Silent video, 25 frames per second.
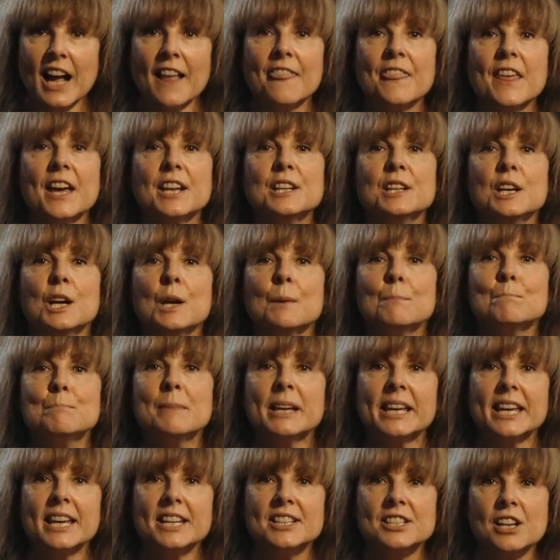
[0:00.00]
and then
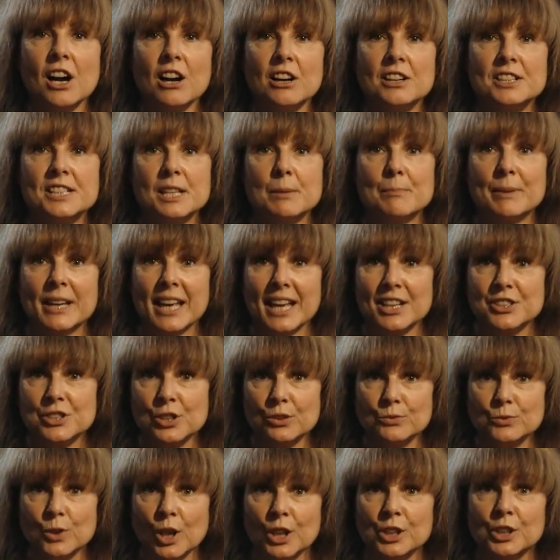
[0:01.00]
Mickey Doherty began
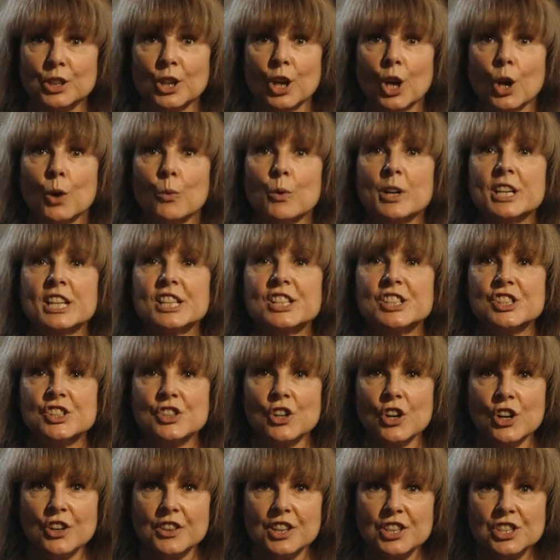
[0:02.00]
to run when he
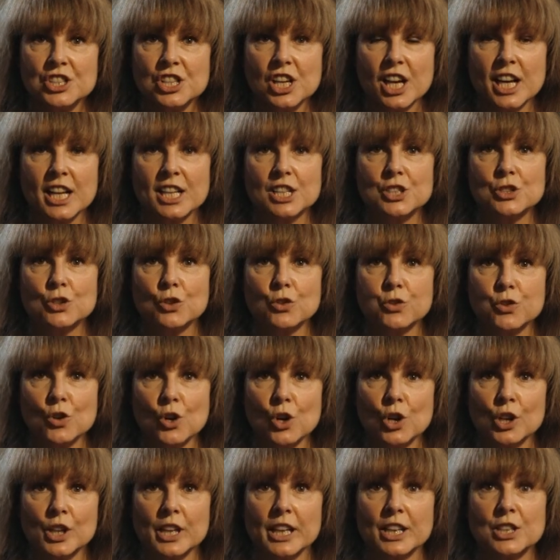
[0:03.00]
saw the child
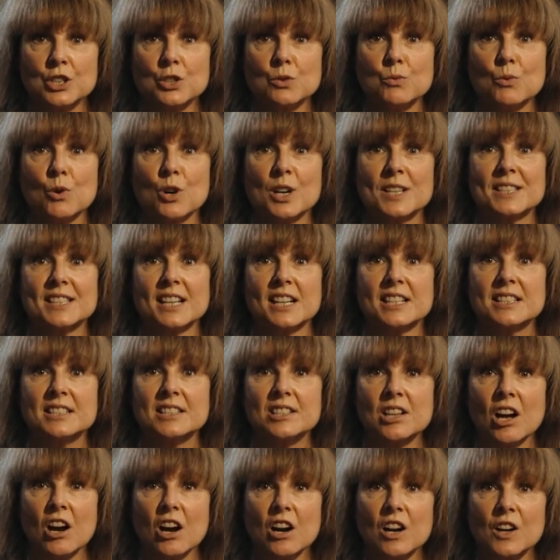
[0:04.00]
crawling towards a
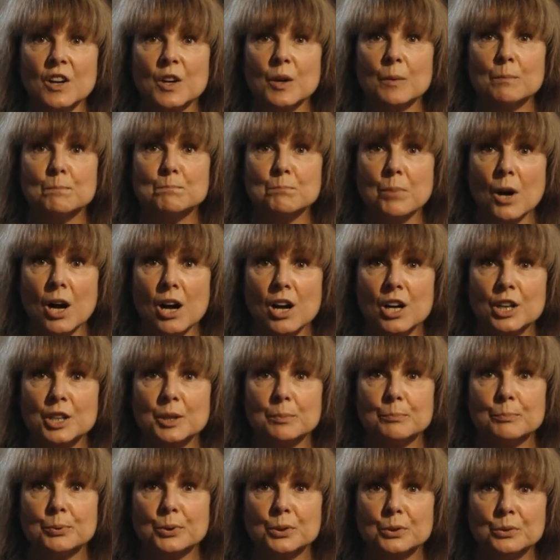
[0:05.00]
dark
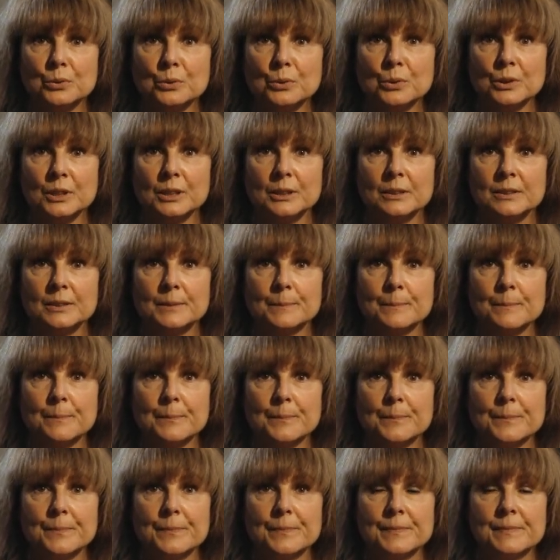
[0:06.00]
bog pool.
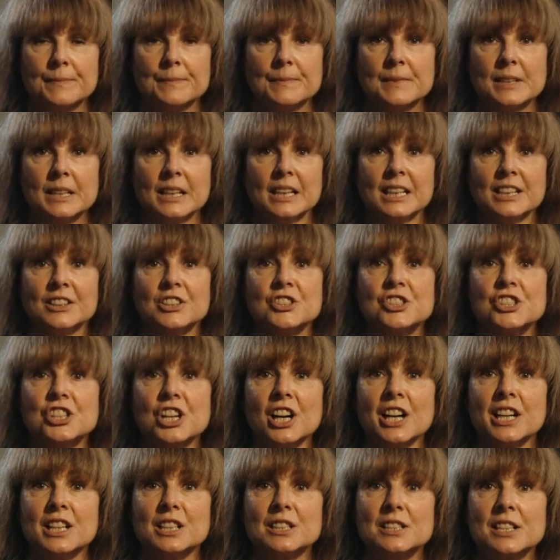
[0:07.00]
The
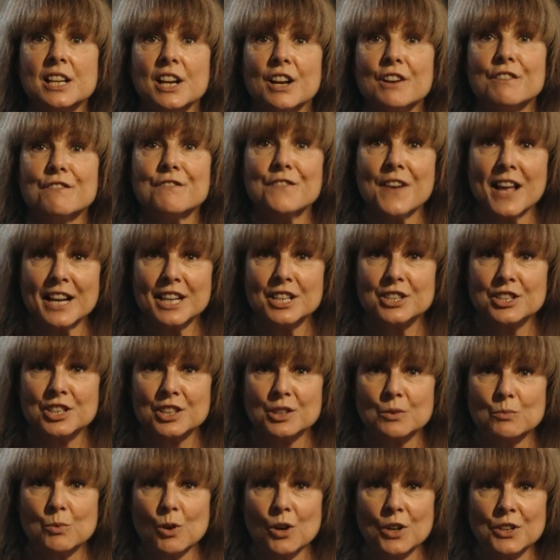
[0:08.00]
child fell into
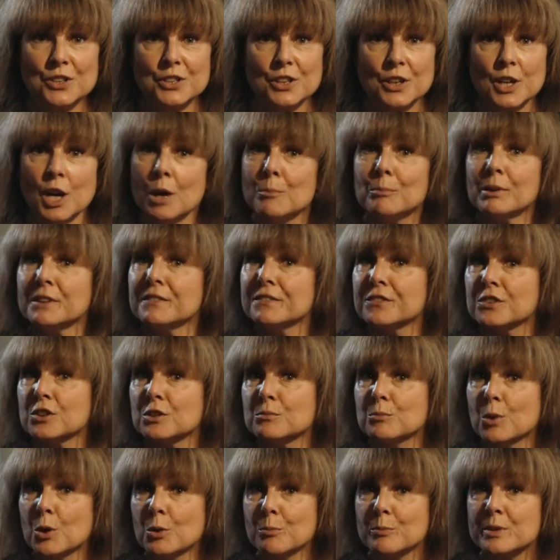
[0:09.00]
the water, but for a
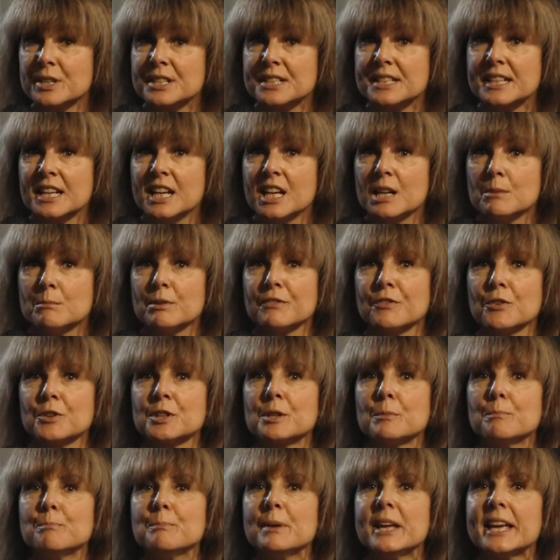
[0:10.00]
moment, before
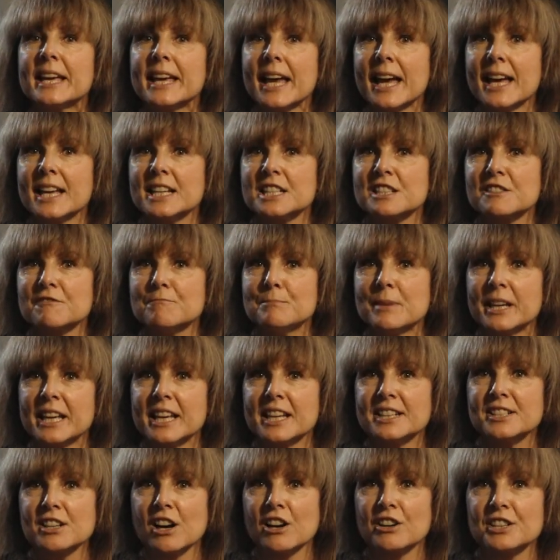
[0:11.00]
the big hand of
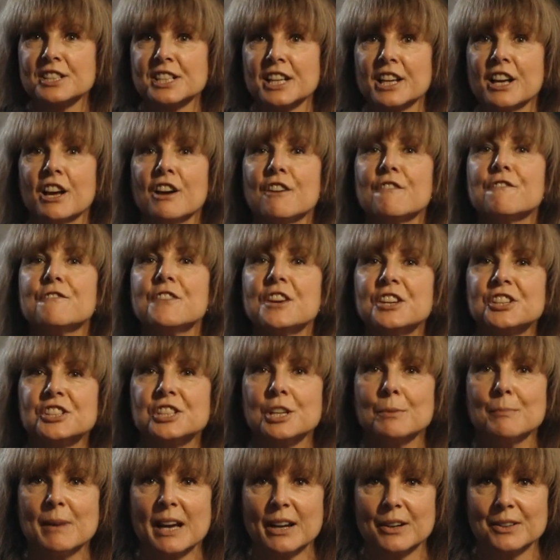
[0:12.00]
Mickey Doherty fished
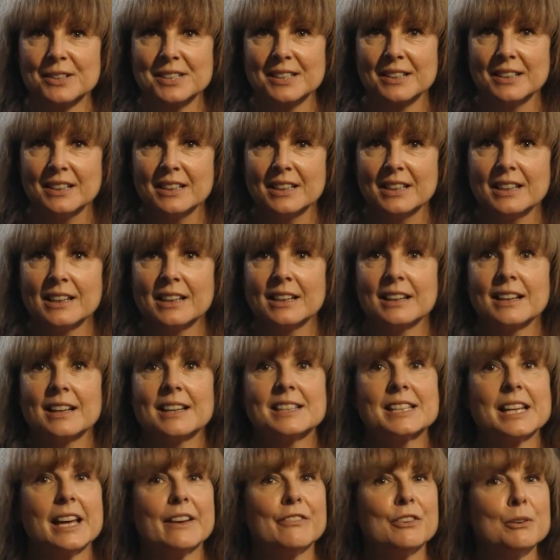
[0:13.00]
him out,
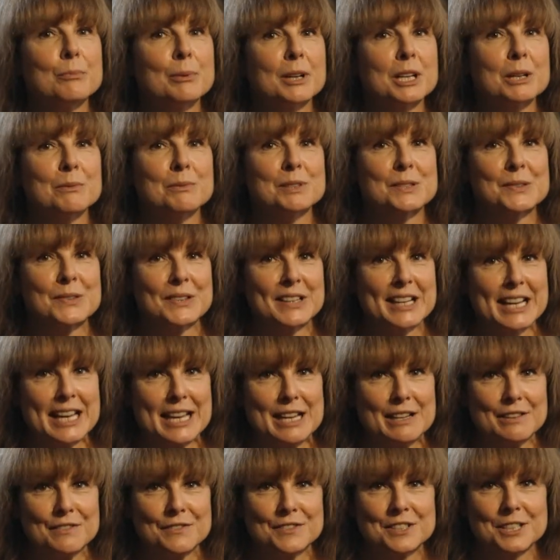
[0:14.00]
and everybody was
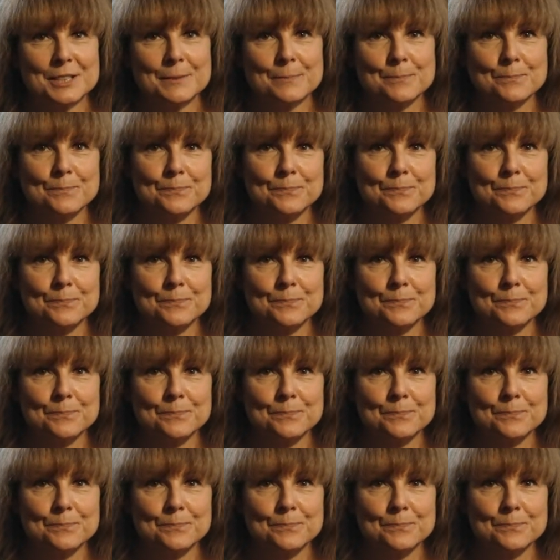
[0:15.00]
relieved.